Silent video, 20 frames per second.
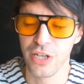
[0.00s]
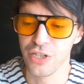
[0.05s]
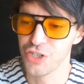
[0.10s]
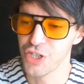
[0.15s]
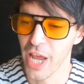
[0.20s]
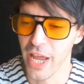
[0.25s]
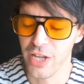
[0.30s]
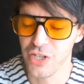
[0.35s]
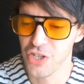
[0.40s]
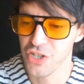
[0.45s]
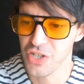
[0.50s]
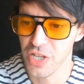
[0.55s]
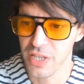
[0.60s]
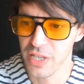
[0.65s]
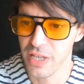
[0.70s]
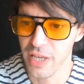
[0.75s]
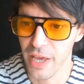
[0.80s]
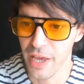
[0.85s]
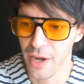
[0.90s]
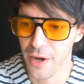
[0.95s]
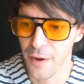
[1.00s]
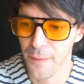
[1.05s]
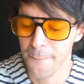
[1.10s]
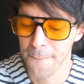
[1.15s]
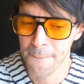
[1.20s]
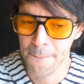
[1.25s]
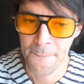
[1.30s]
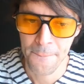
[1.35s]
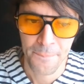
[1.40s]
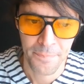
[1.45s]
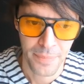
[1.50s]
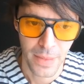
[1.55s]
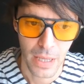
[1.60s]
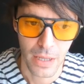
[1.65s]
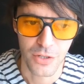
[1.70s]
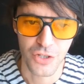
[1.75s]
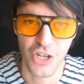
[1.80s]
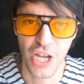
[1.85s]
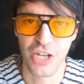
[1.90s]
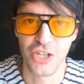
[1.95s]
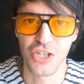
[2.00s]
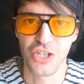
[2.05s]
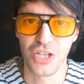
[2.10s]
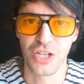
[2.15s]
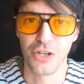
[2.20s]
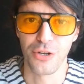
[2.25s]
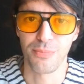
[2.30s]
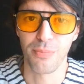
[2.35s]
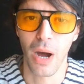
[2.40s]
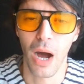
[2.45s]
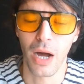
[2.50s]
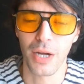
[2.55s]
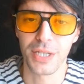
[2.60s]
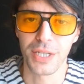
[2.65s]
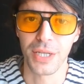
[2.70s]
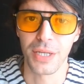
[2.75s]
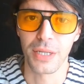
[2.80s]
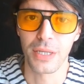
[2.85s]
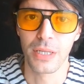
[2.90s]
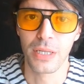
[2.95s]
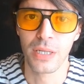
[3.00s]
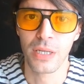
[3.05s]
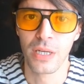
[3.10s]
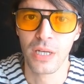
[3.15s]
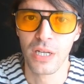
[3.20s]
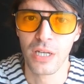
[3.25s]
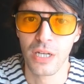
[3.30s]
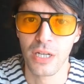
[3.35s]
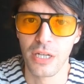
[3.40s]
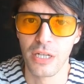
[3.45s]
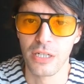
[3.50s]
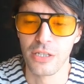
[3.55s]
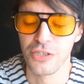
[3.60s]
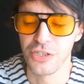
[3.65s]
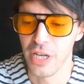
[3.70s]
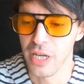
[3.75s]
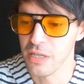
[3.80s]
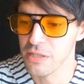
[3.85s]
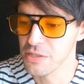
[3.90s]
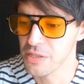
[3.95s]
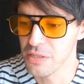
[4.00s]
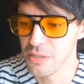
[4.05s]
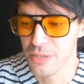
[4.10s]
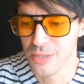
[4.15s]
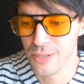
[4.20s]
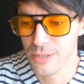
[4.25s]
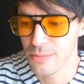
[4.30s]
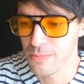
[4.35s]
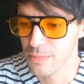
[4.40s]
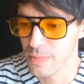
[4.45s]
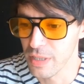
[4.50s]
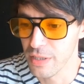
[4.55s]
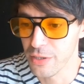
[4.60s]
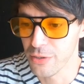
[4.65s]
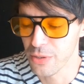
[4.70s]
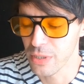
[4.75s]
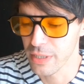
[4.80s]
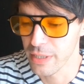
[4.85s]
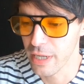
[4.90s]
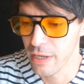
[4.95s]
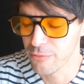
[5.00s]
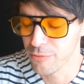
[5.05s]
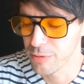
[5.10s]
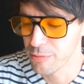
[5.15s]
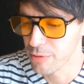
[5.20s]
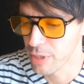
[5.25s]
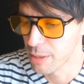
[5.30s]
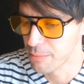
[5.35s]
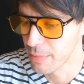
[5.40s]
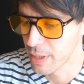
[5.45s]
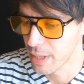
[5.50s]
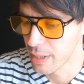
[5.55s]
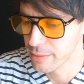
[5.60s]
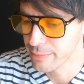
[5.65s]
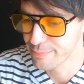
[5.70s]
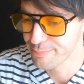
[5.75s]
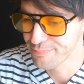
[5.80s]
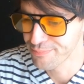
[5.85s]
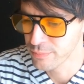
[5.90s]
Changes in the air, changes in your pocket, changes literally everywhere, man.